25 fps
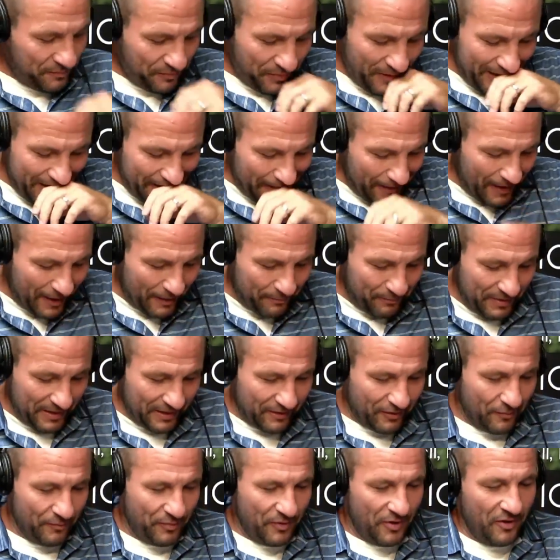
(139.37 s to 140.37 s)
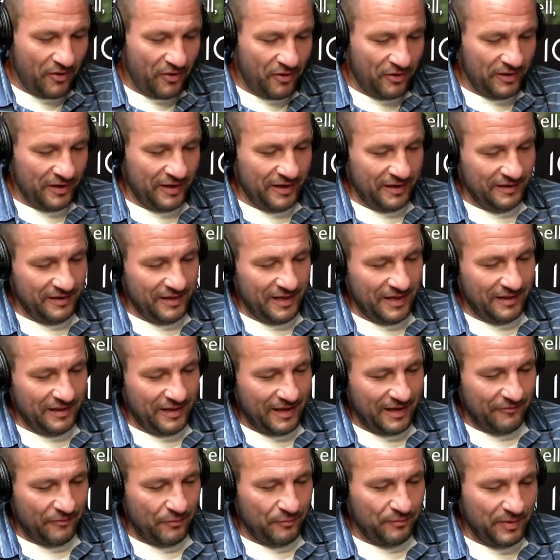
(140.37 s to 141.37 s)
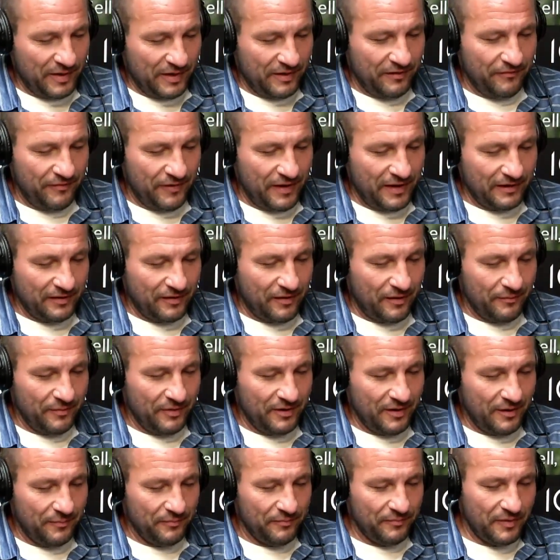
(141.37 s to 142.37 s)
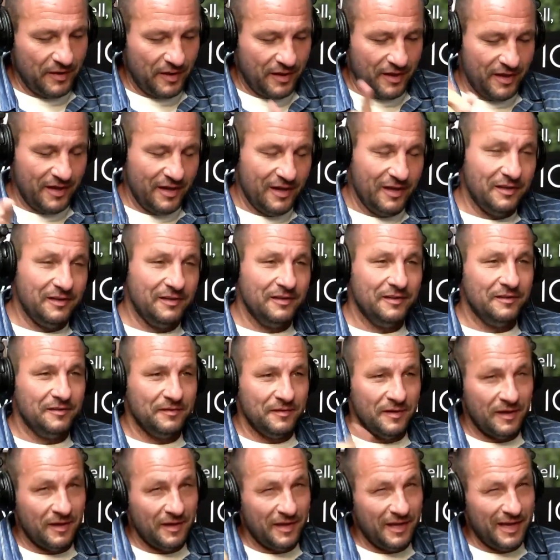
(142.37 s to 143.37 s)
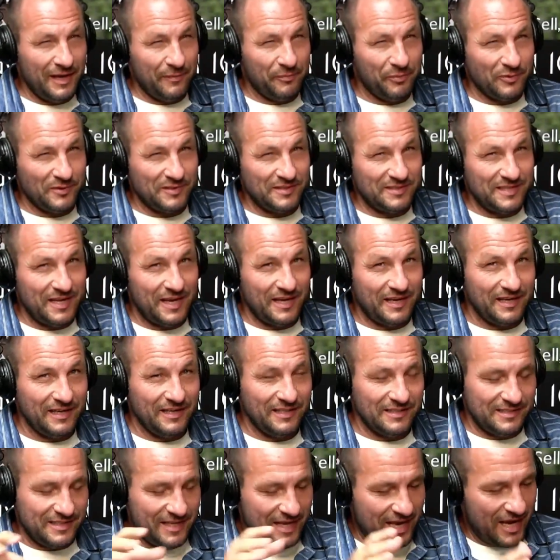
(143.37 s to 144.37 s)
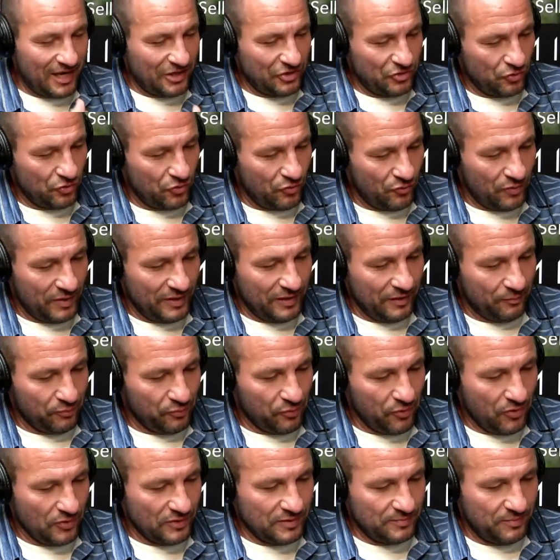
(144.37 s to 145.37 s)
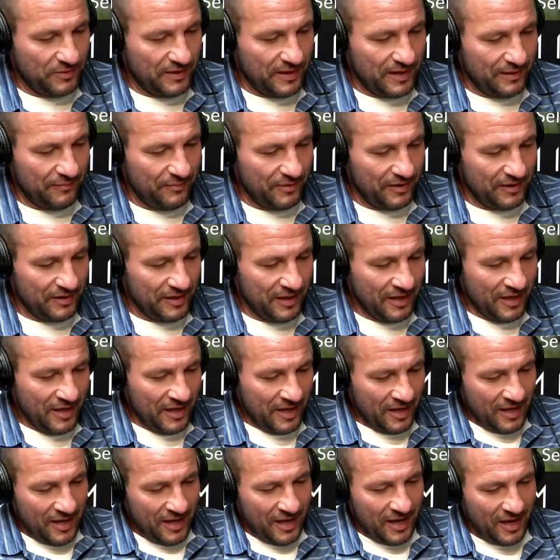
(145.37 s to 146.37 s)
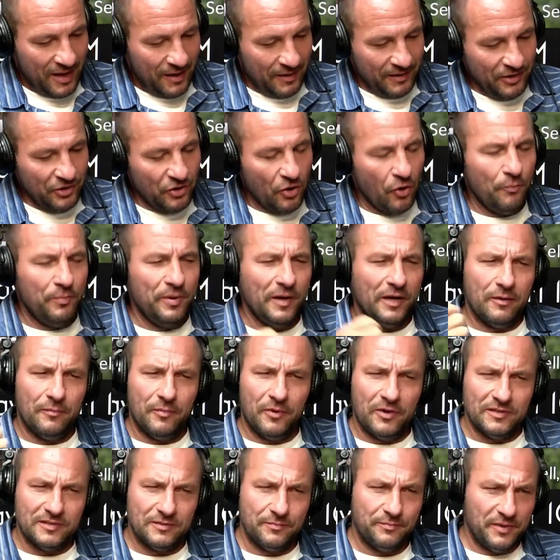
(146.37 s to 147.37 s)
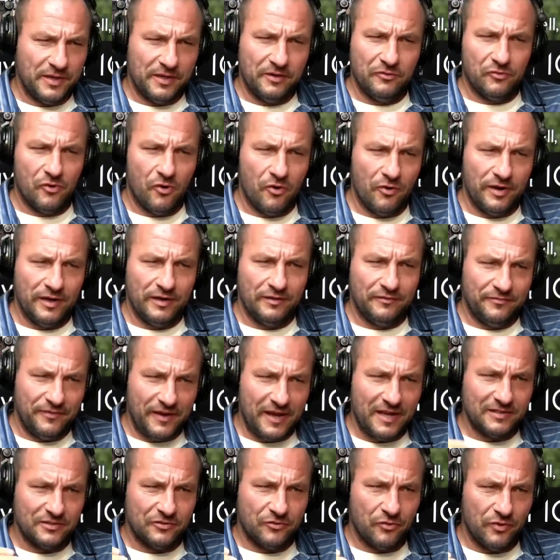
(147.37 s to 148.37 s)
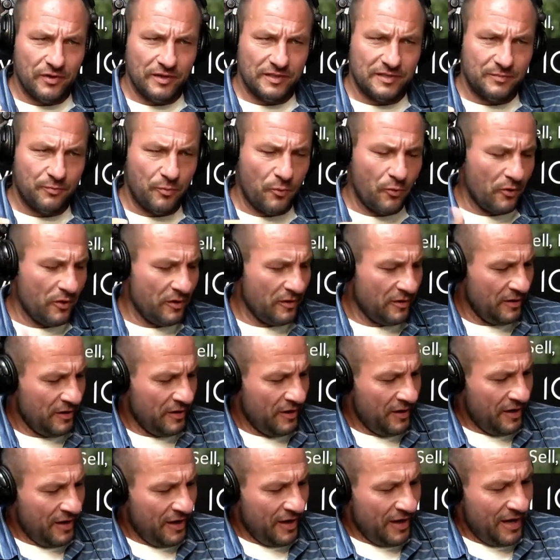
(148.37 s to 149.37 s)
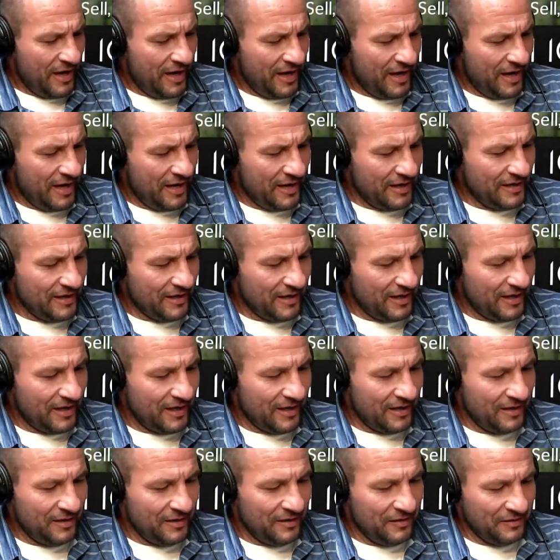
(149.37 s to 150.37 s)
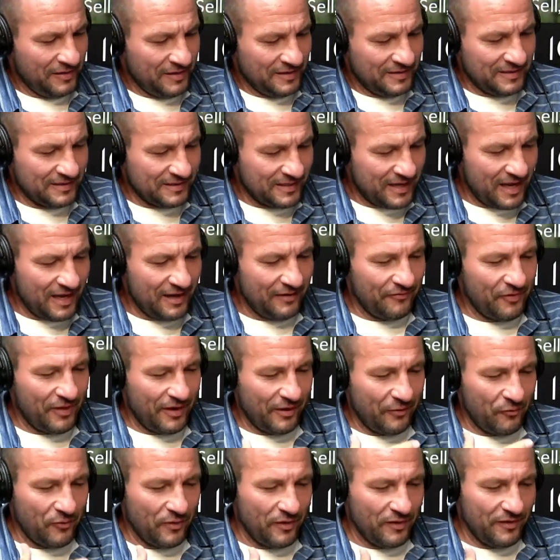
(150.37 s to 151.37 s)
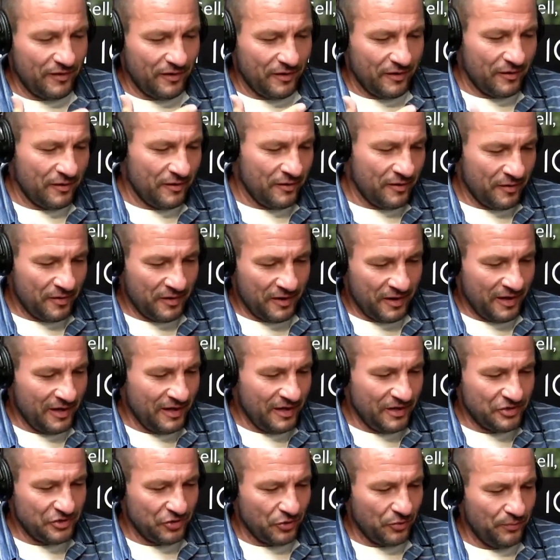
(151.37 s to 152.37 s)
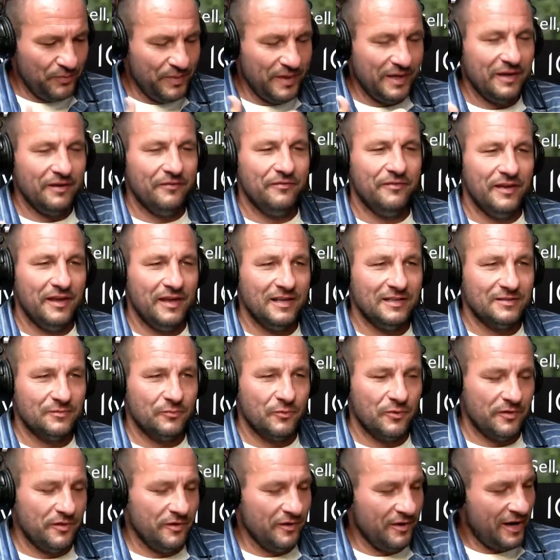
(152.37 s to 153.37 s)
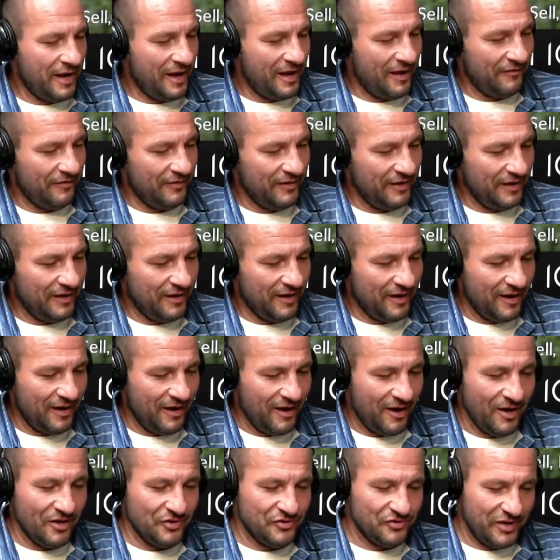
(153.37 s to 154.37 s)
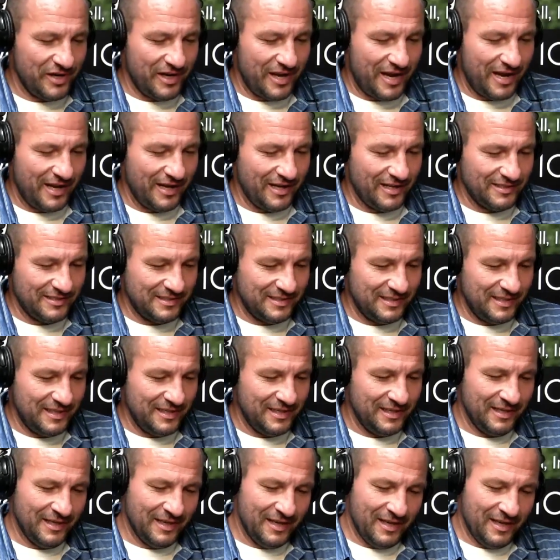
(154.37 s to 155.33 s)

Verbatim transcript: playing a lot of pickleball, and then they have a big event coming up. Uh, uh April second is the actual one the pros play, but uh, you know, pickleball is a big, growing, fast-growing sport, and uh, this is kind of like one of their initial big events where they're having Andre Agassi